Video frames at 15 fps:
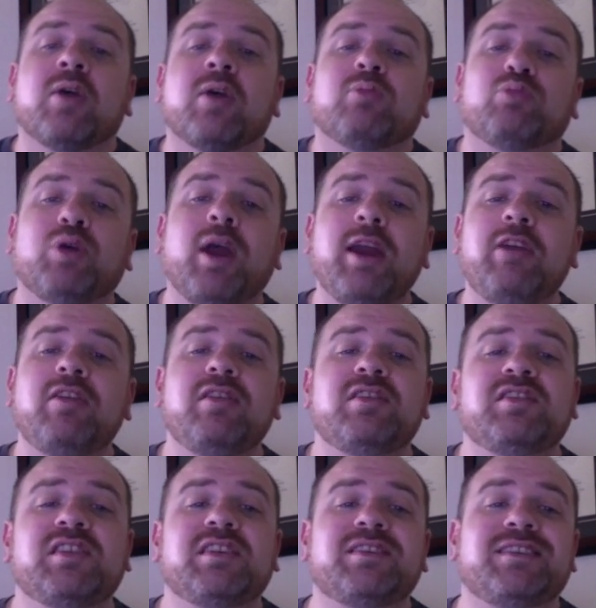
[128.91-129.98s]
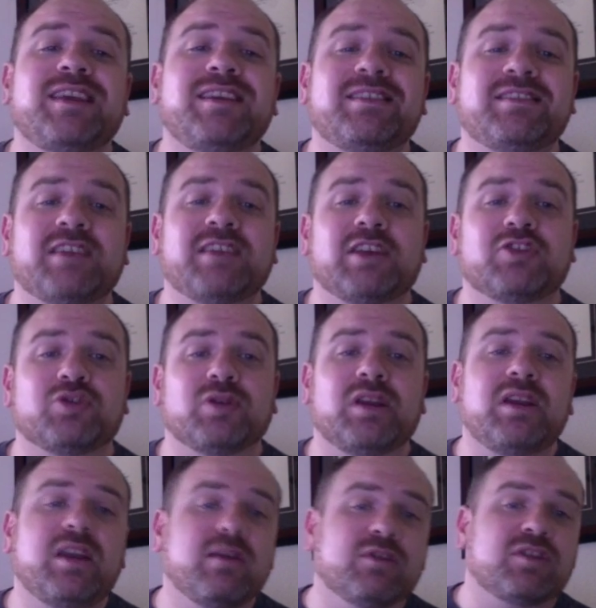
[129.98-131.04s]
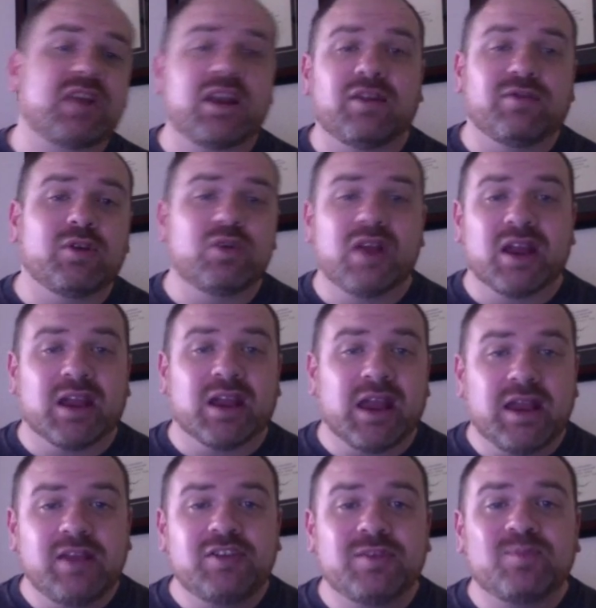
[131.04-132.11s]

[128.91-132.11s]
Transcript: Prior to the 16th century, give or take a few decades,